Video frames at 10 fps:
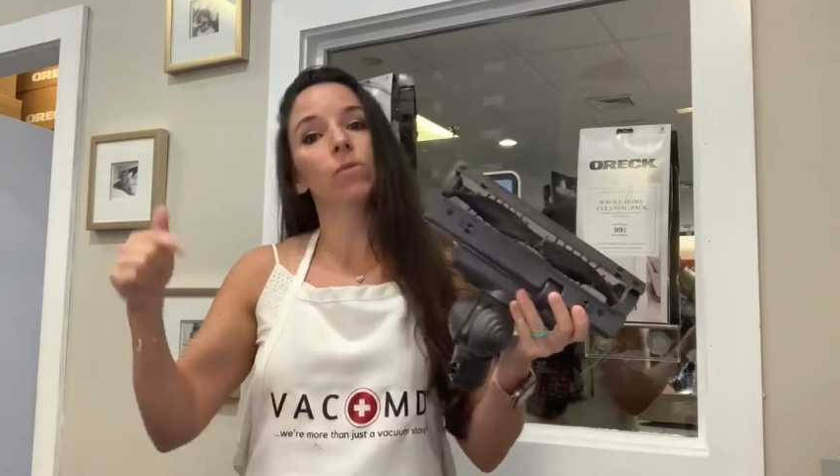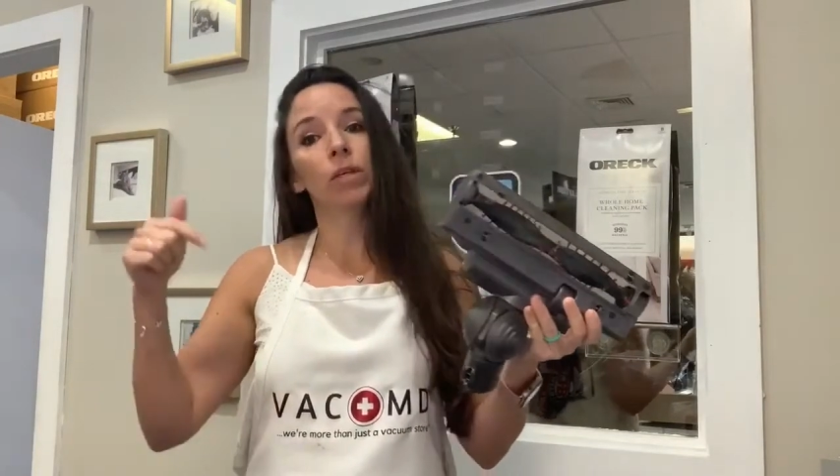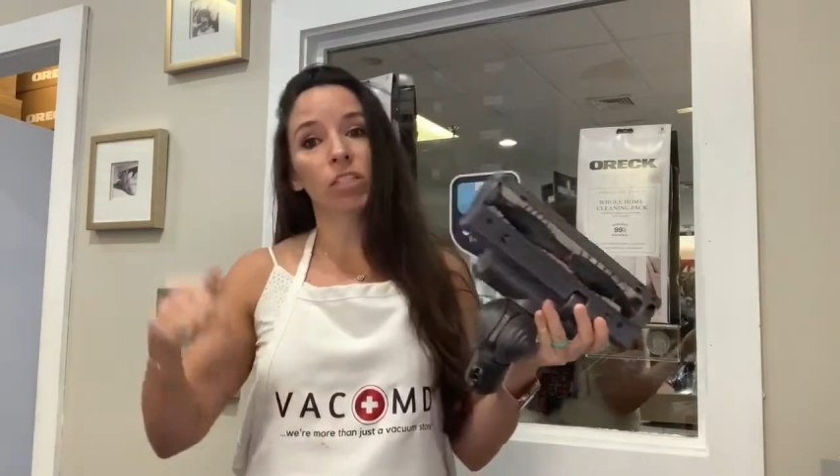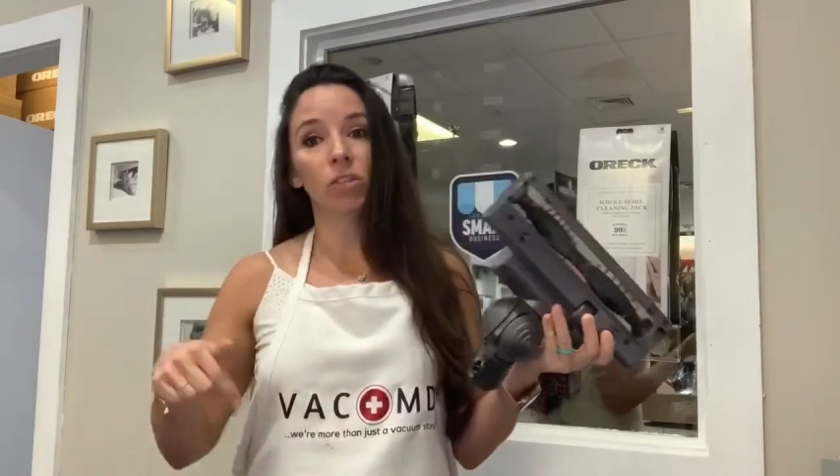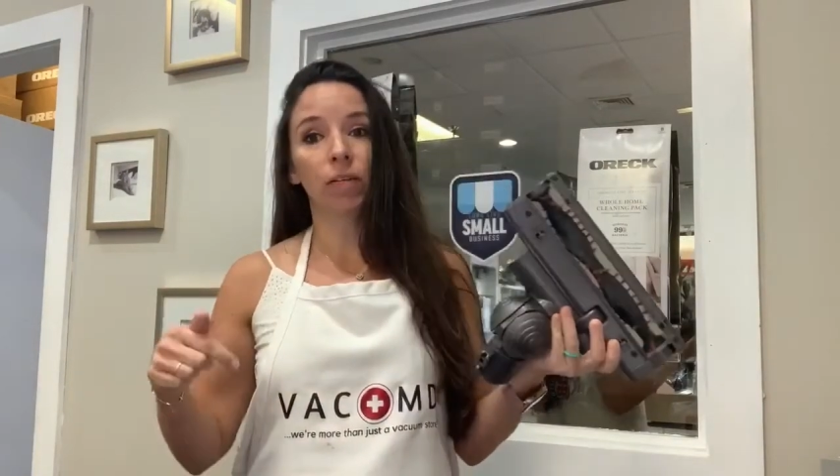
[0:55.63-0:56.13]

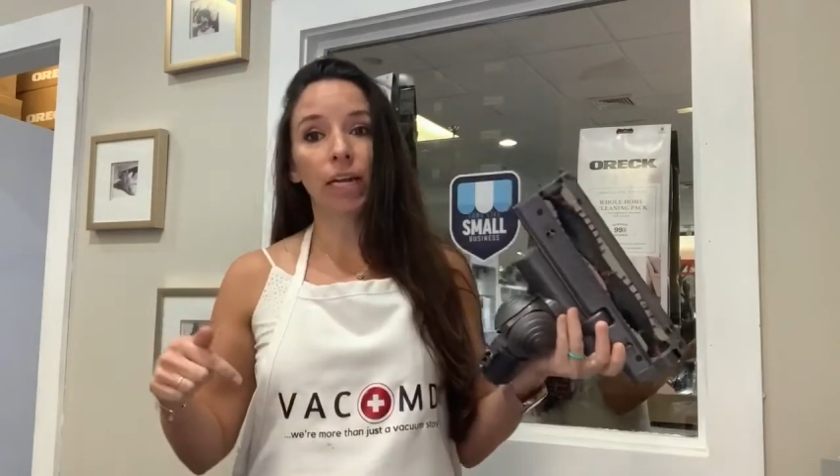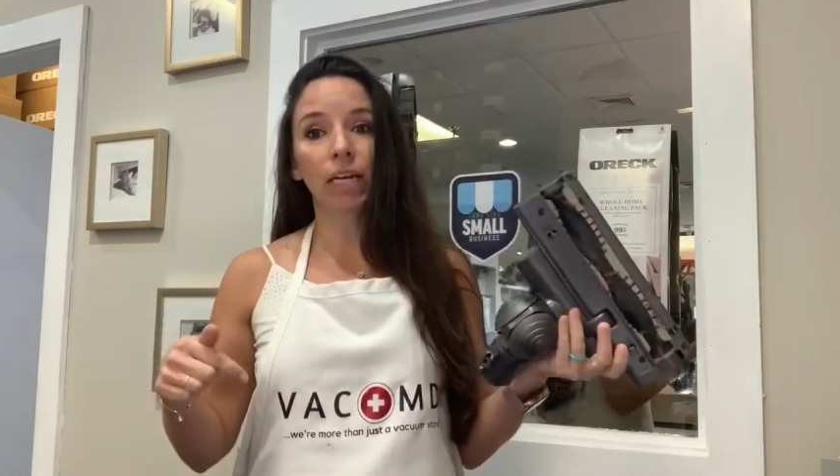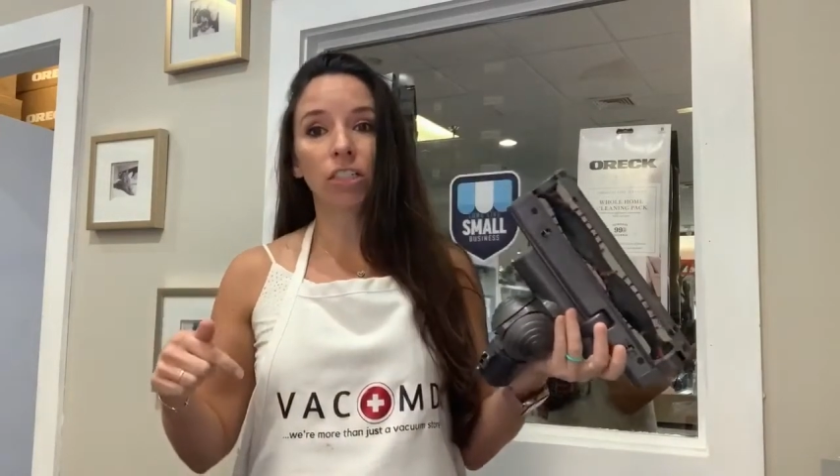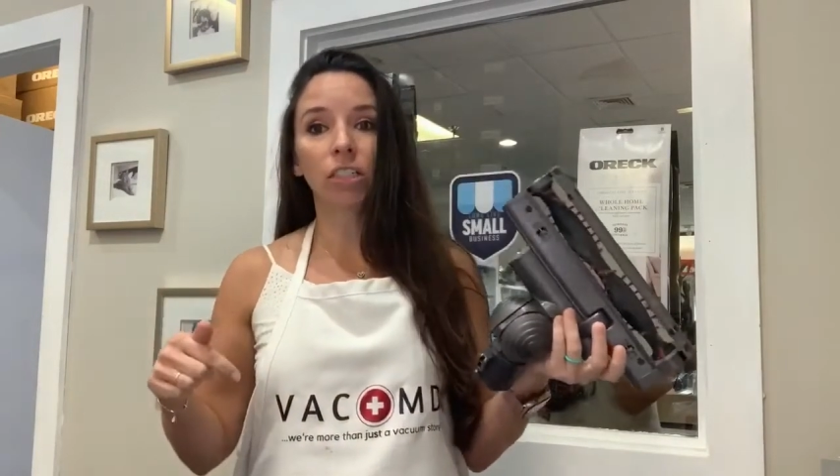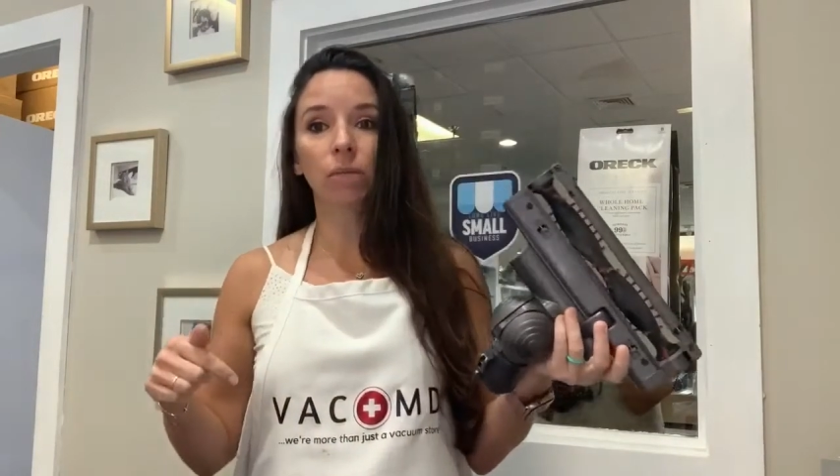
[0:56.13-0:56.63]
which you can
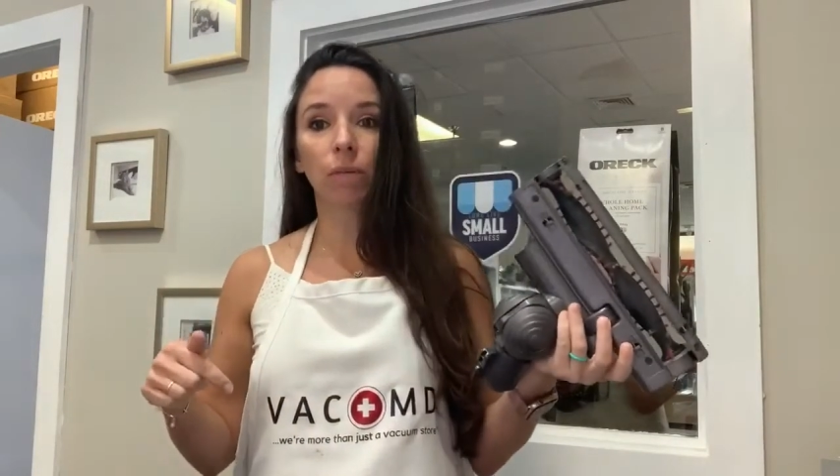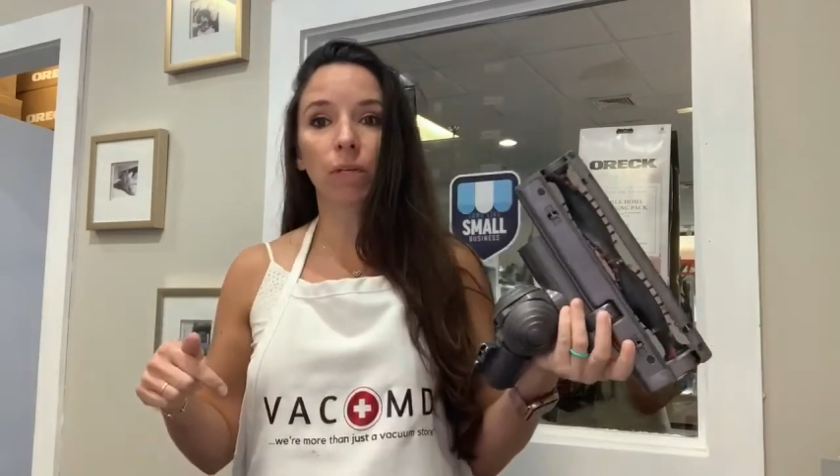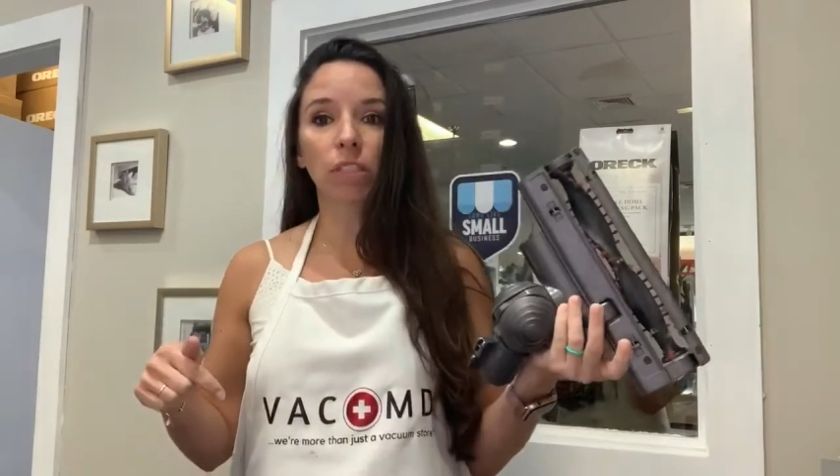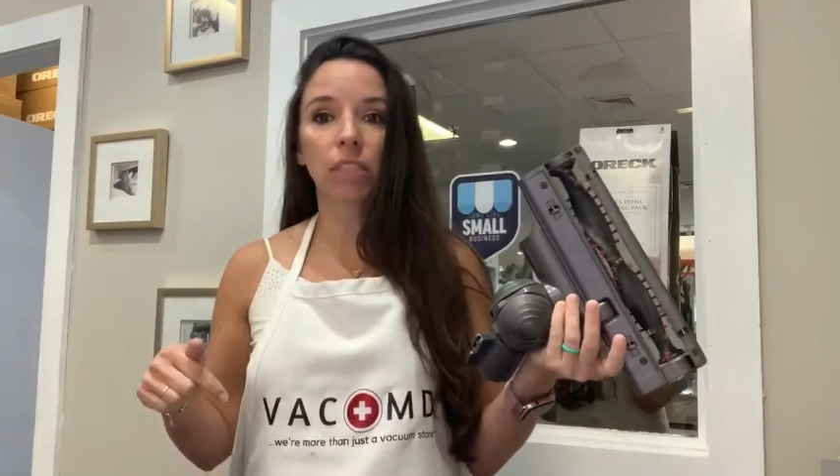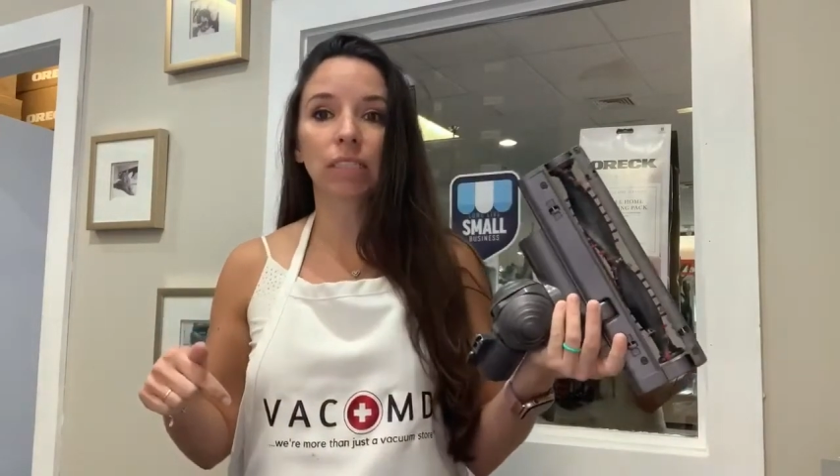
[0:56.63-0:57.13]
actually
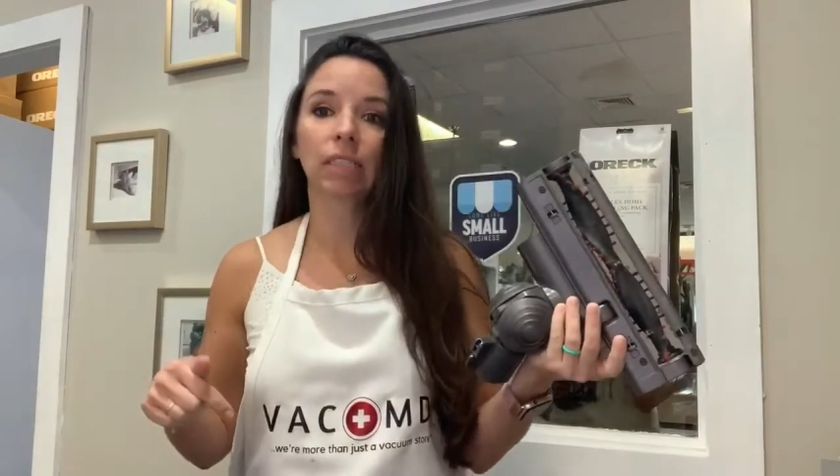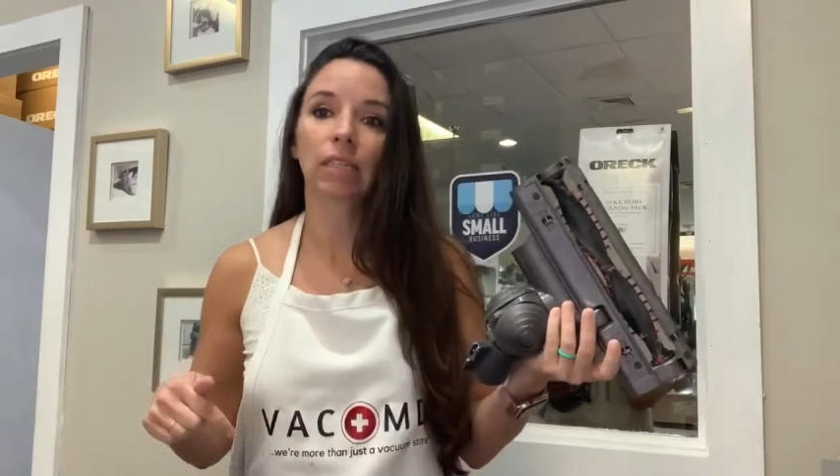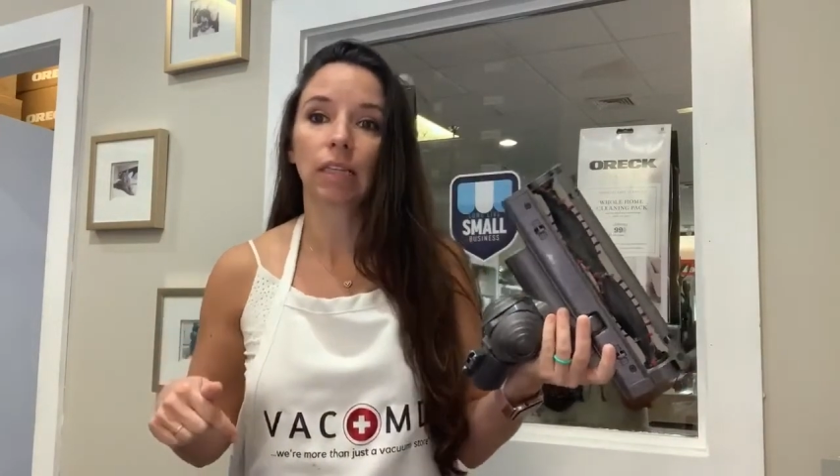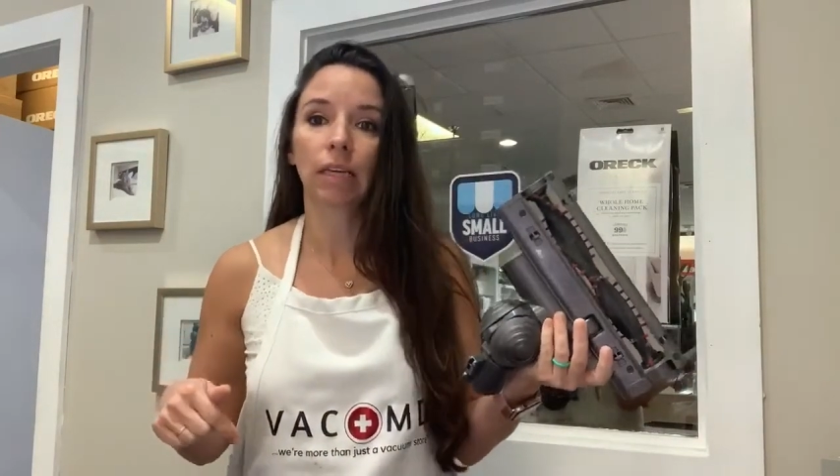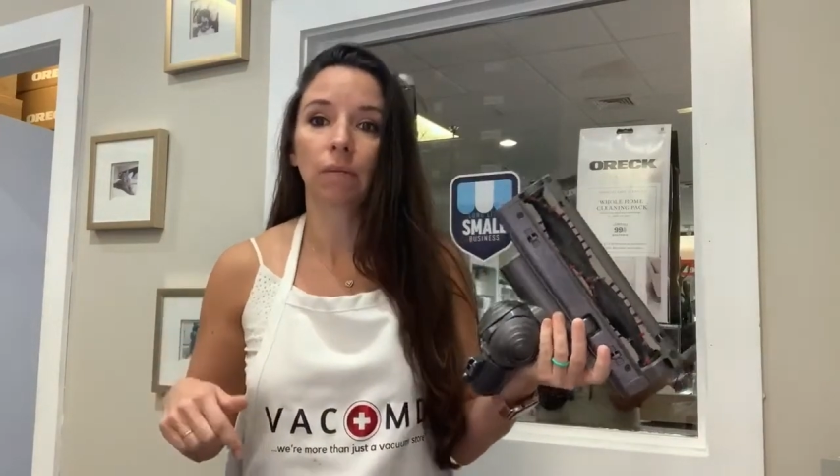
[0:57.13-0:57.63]
purchase in
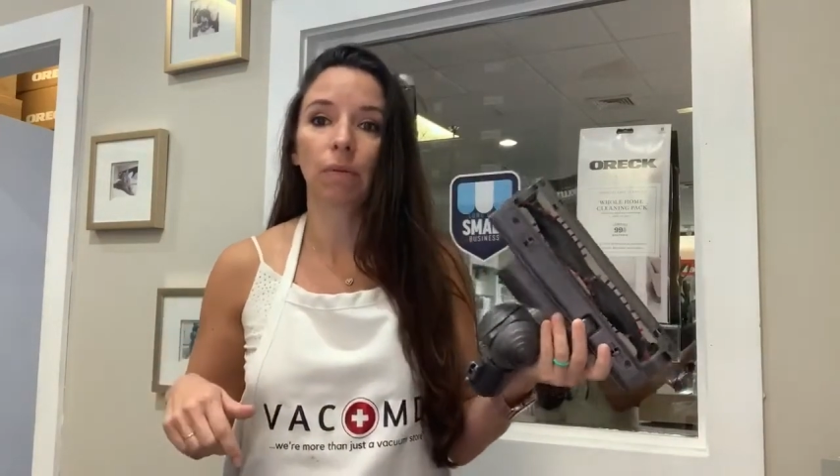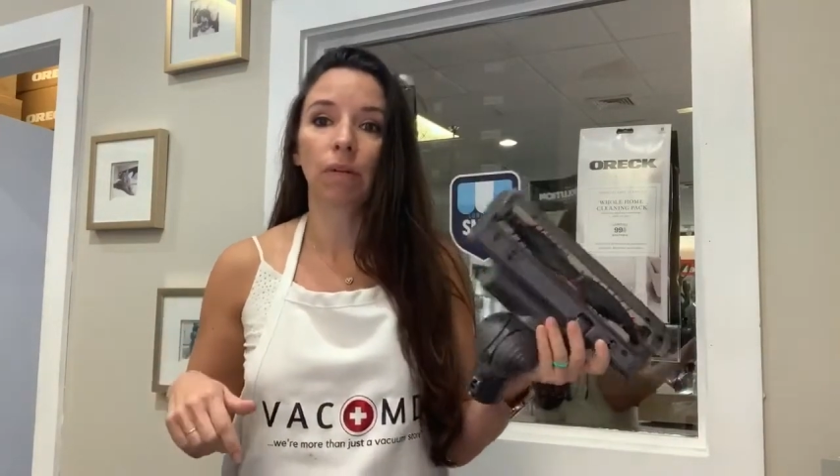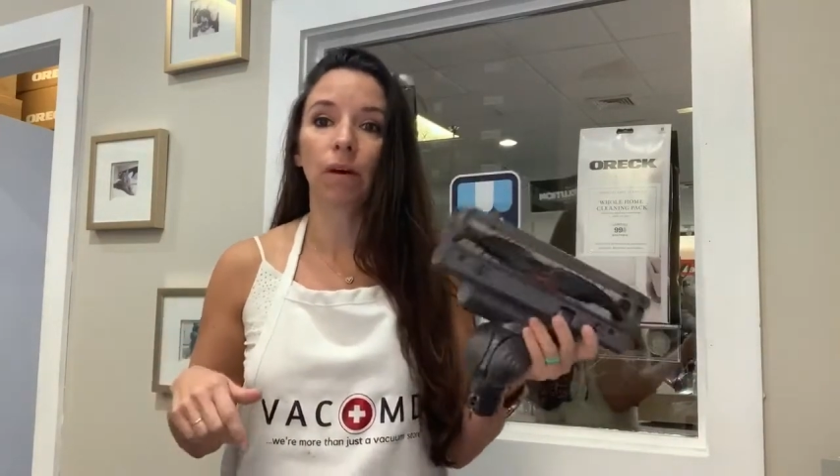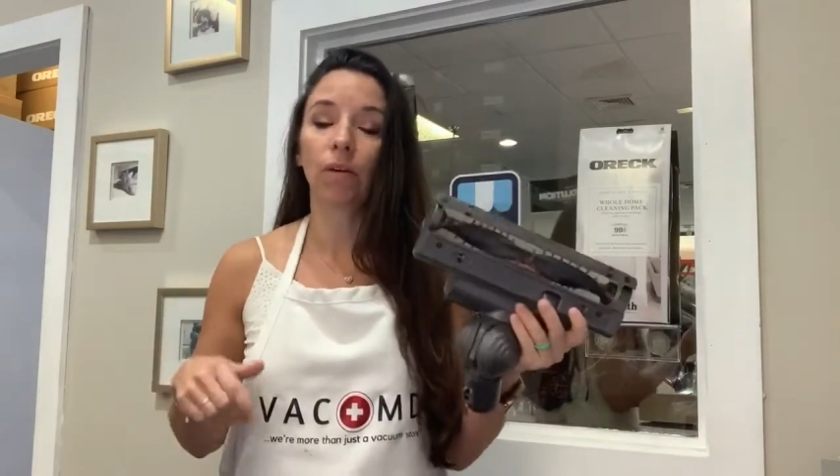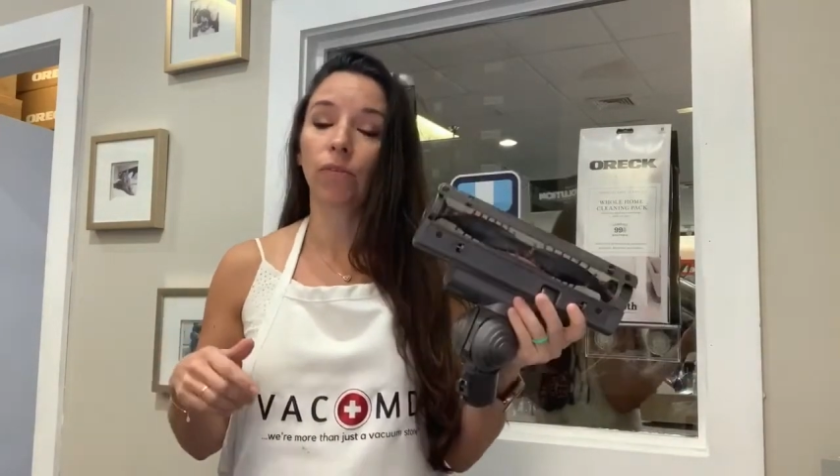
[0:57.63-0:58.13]
the link below